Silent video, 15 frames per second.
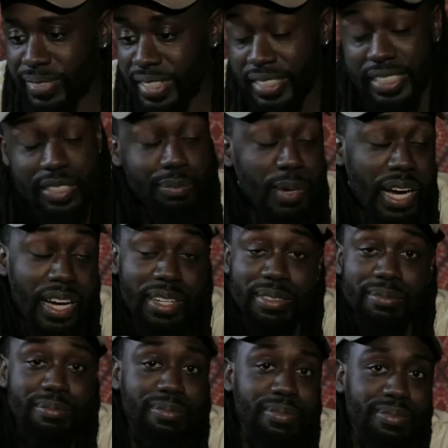this is my
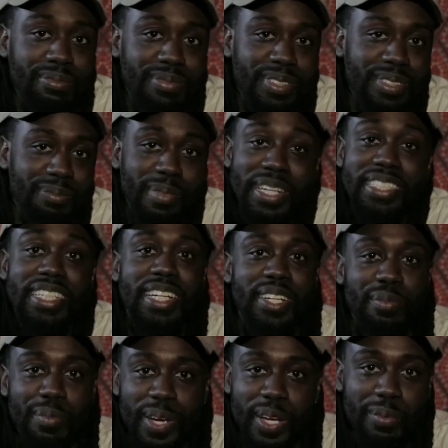
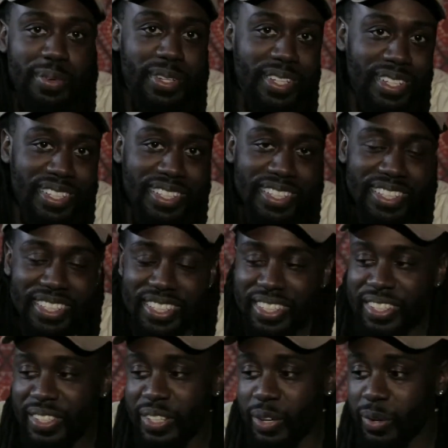second baby.
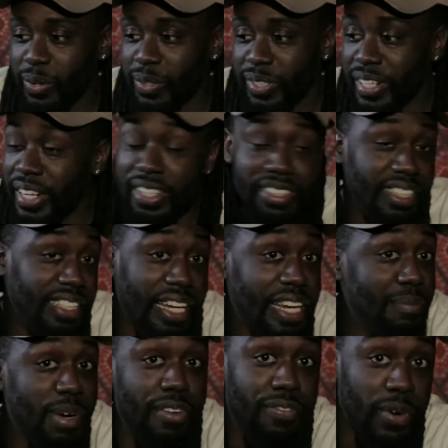It
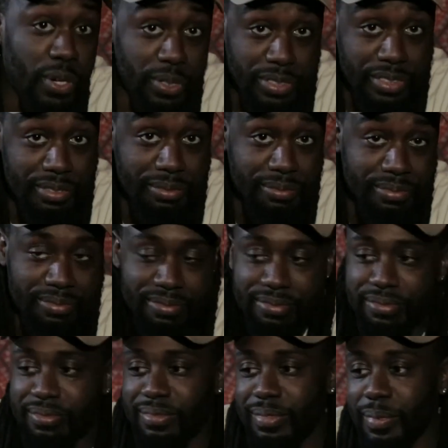ain't my first.
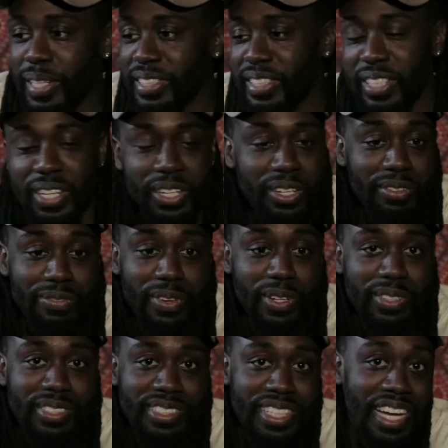My son come
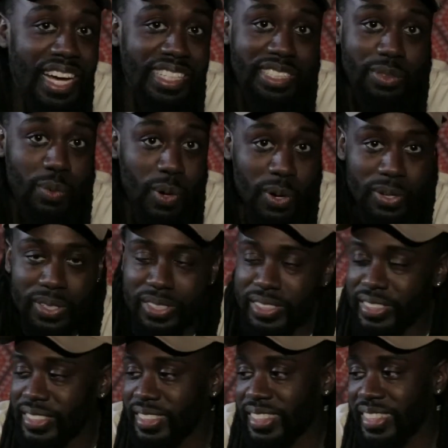first, Isaac Walker.
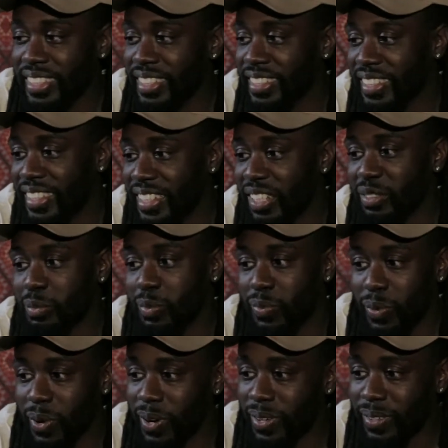He comes
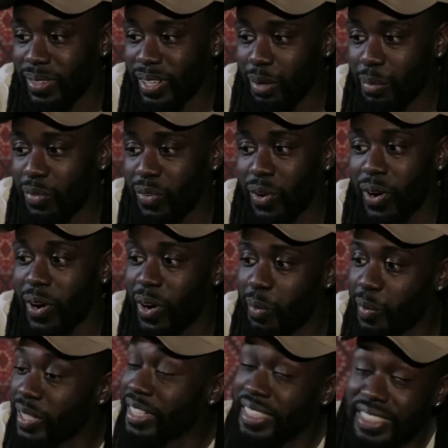before
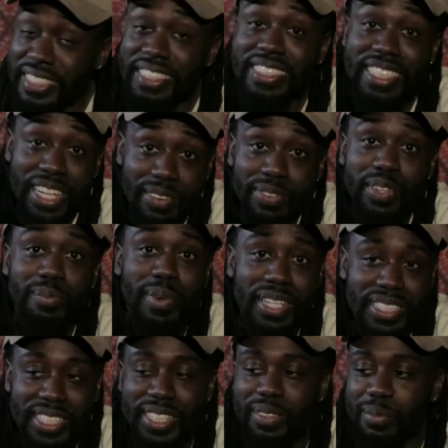all. But this is definitely
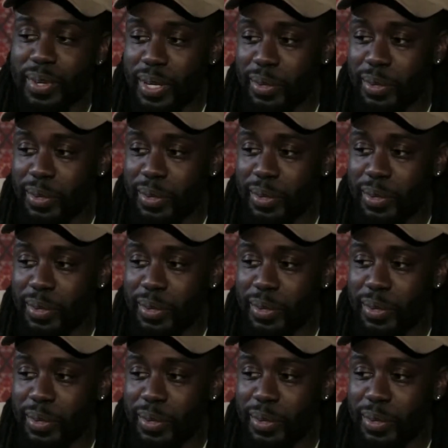my second